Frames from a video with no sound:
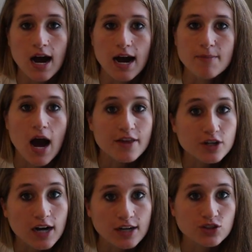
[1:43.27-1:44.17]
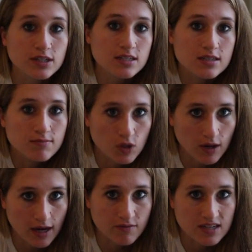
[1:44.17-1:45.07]
Other countries, you
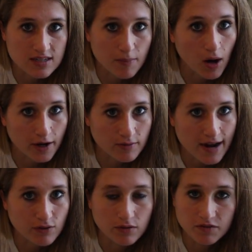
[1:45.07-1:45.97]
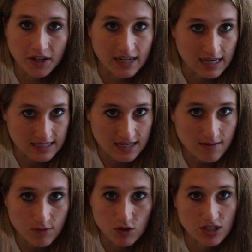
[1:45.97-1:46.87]
get a visa upon arrival. Very
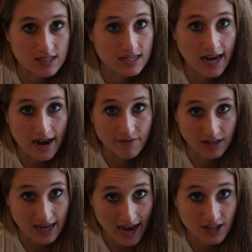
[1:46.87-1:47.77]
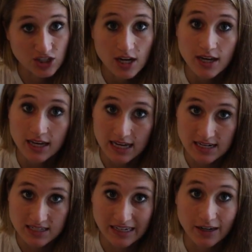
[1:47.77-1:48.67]
easy, you just need to have the cash.
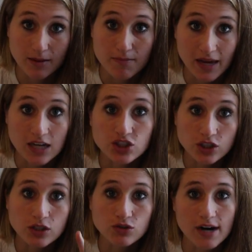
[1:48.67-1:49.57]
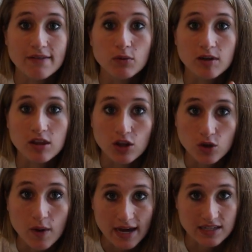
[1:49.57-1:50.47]
Hint here, make sure you travel with
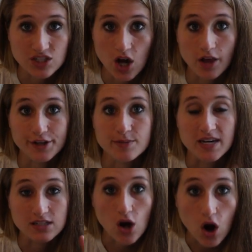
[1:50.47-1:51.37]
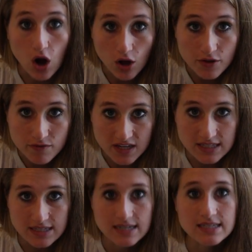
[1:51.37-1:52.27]
US dollars, because all the
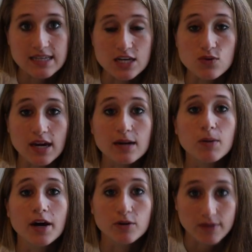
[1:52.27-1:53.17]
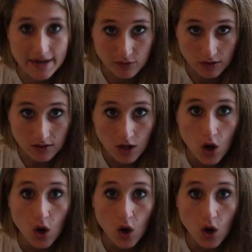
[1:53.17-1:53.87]
visas that you get upon arrival